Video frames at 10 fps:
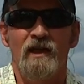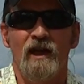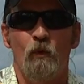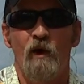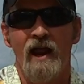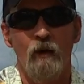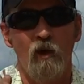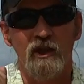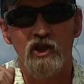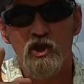And what I
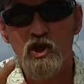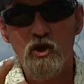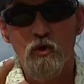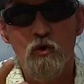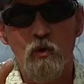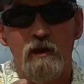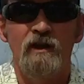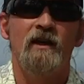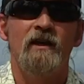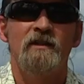want you
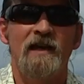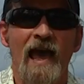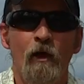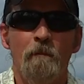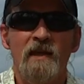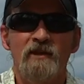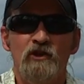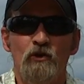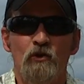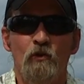to help me
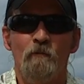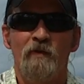do